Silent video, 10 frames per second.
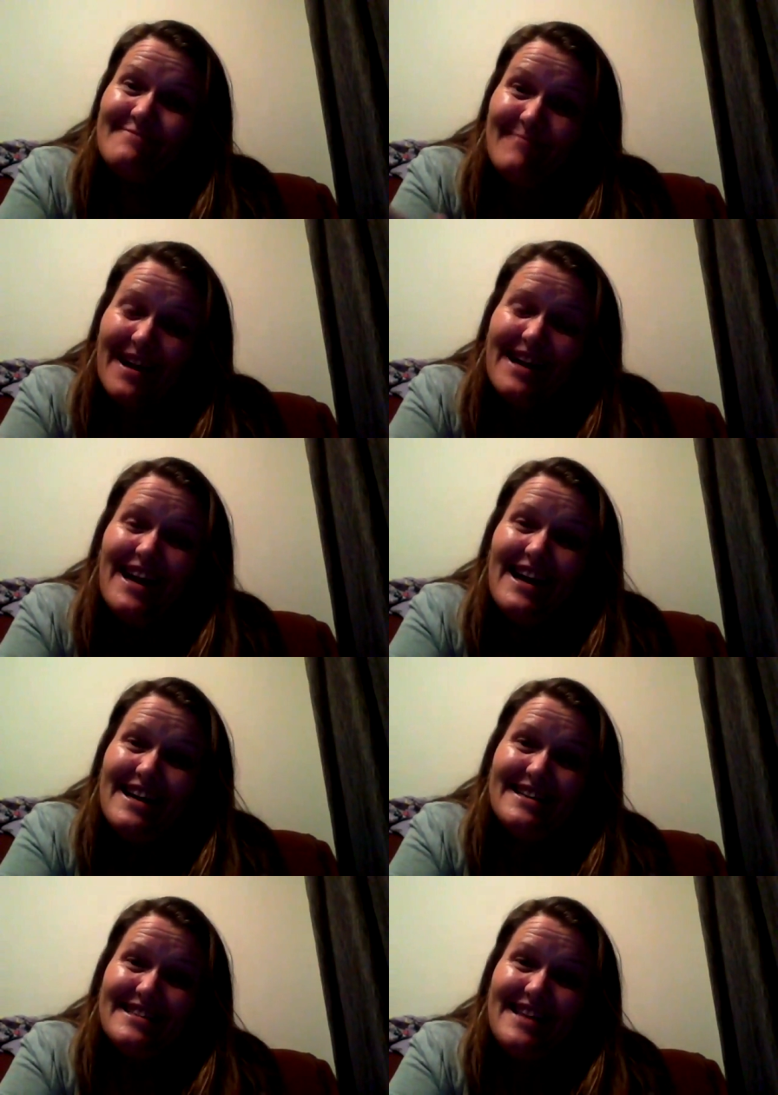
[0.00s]
Monday
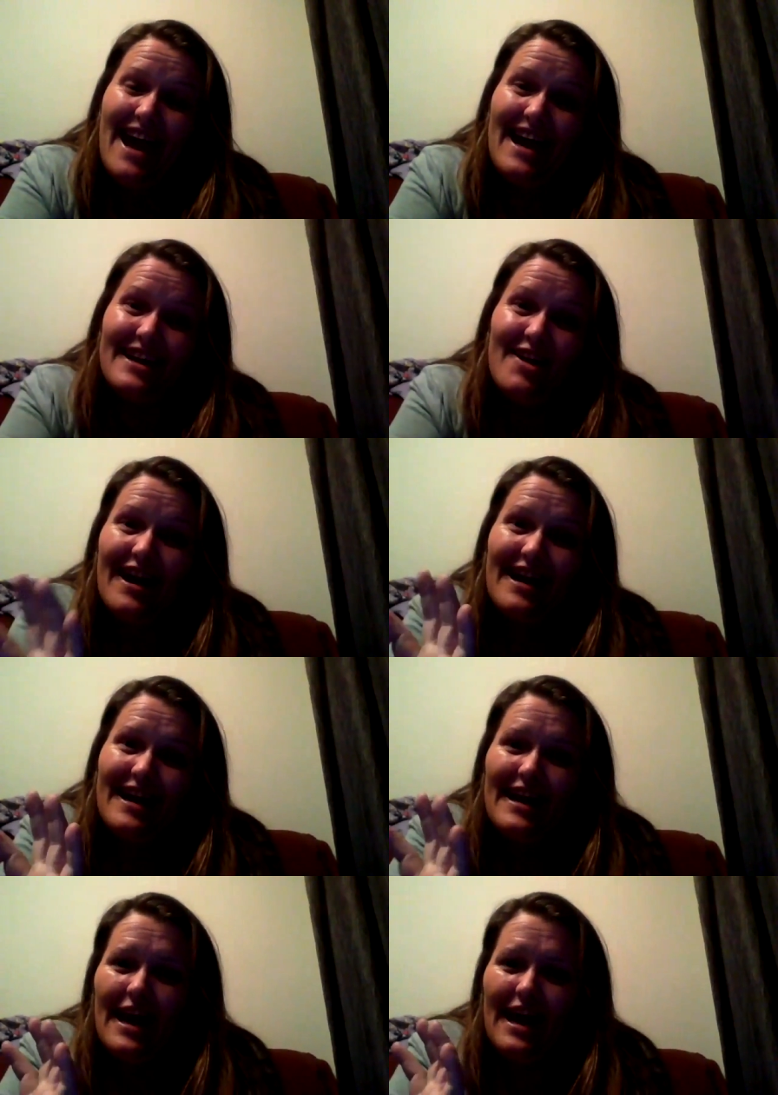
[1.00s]
is our kind
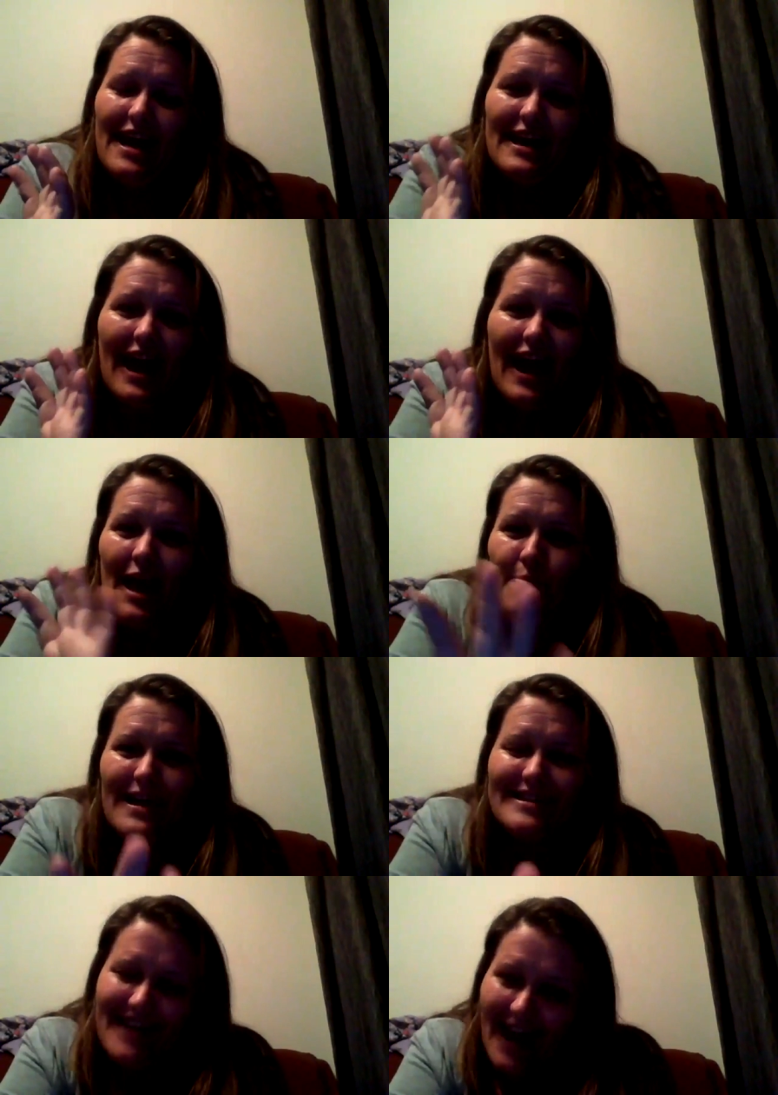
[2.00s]
of 8
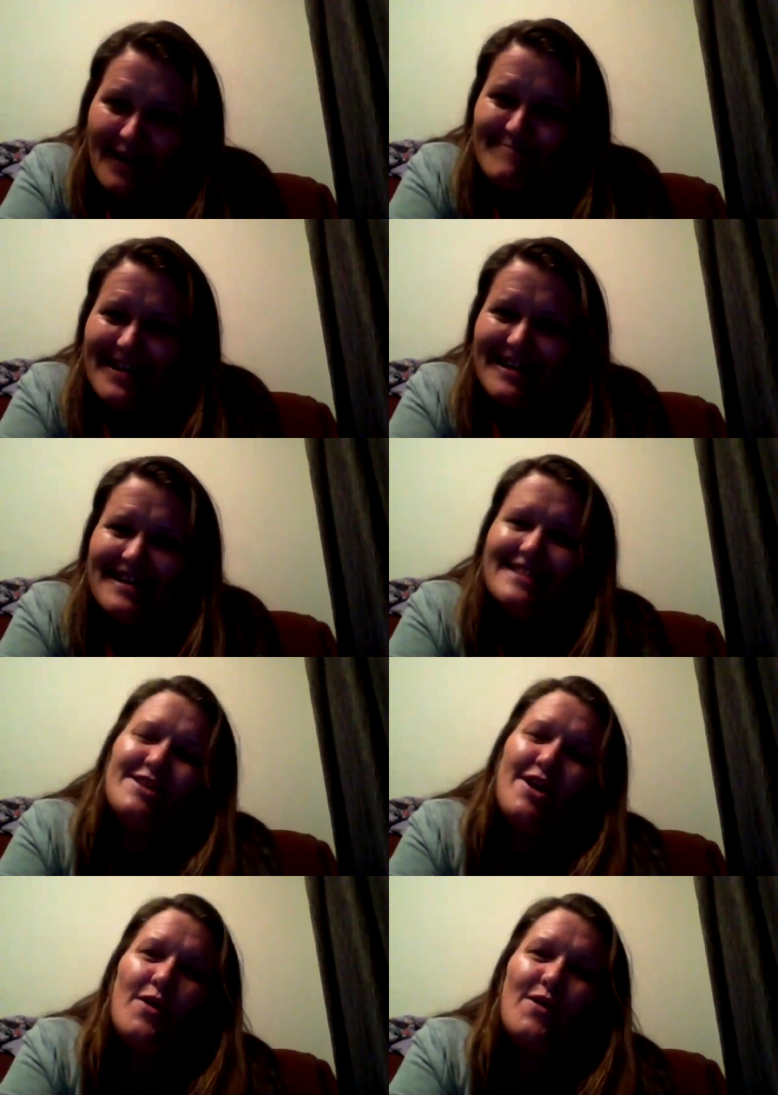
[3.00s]
weeks up.
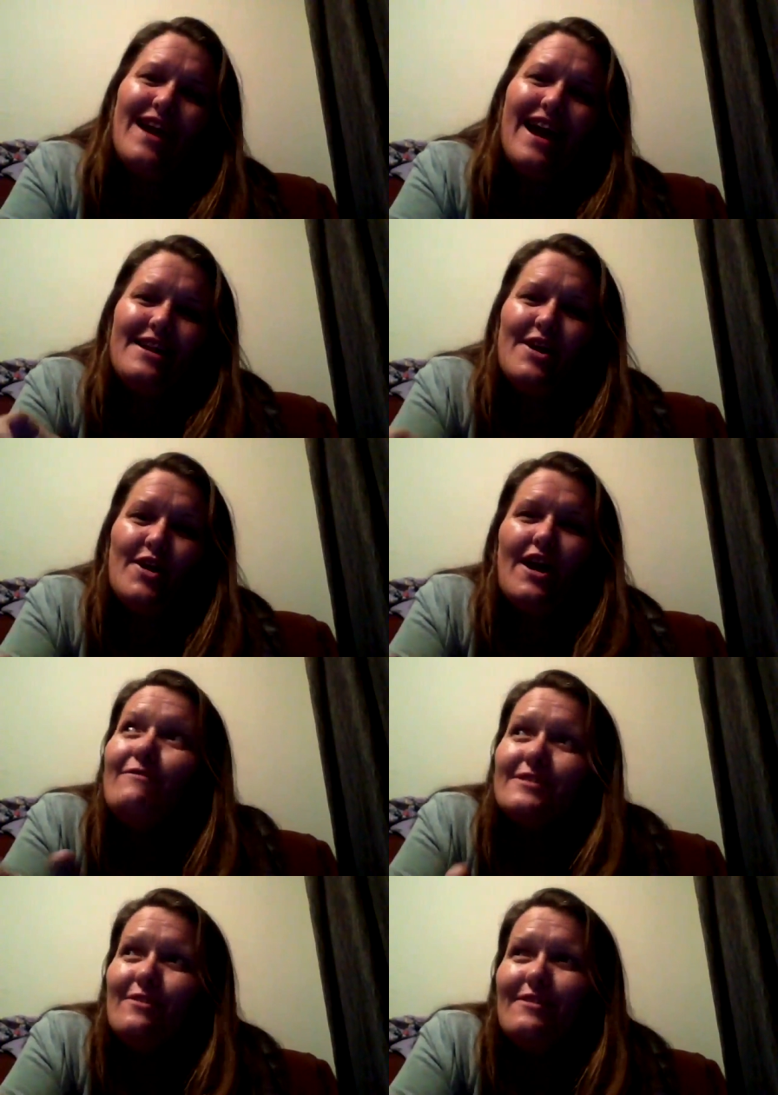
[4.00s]
So, and you know,
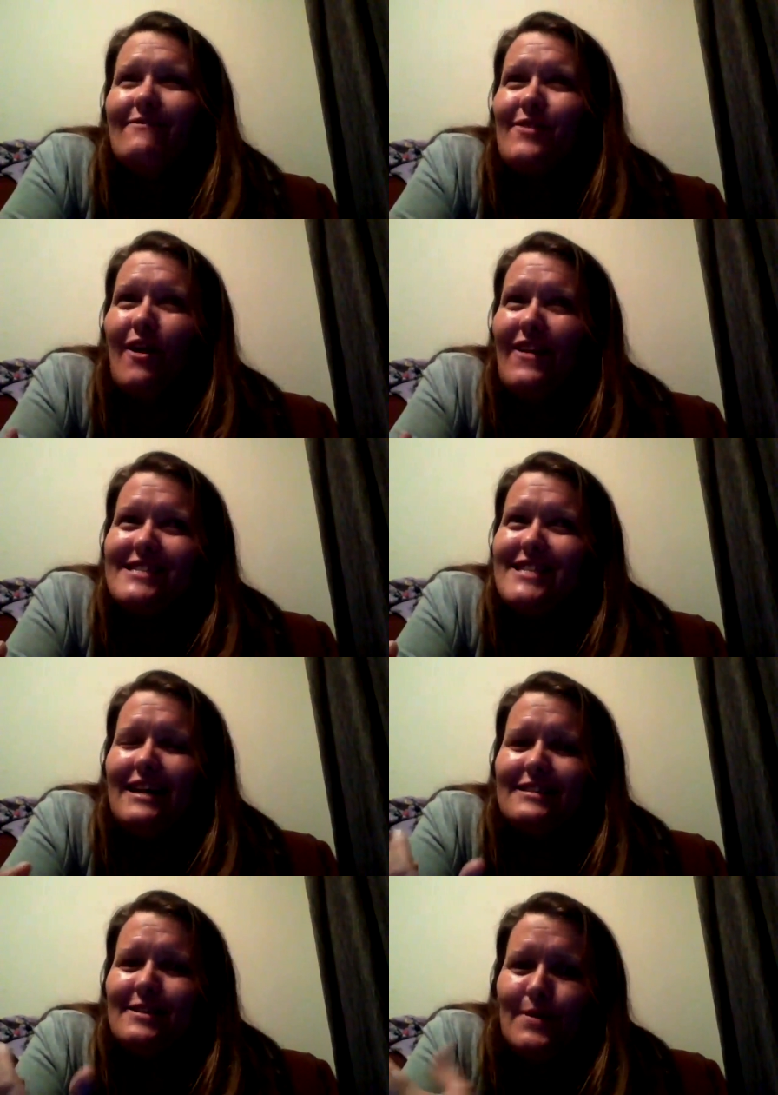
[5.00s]
you've got that
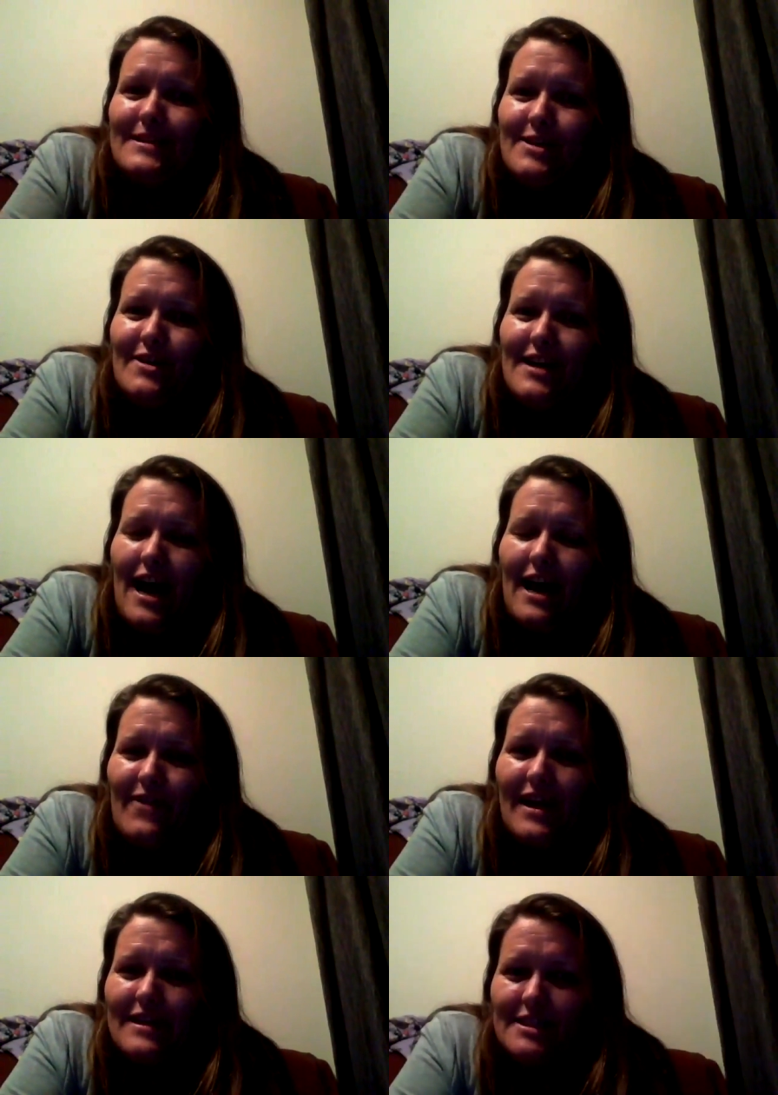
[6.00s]
chance to win
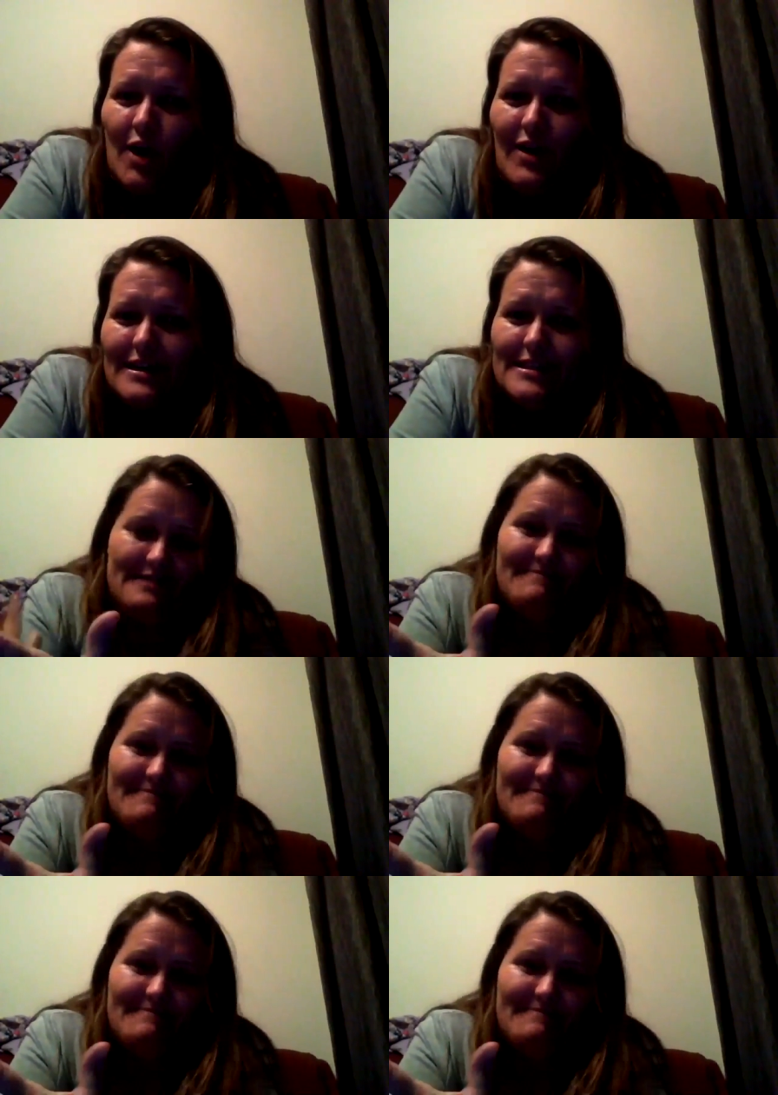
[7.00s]
$2,500.